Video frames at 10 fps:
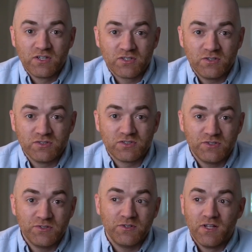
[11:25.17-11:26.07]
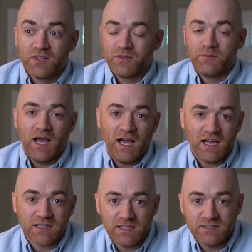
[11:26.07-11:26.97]
goes to the
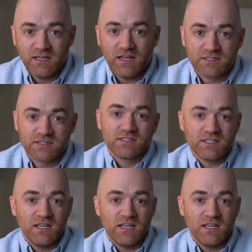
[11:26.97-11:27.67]
mahogany desks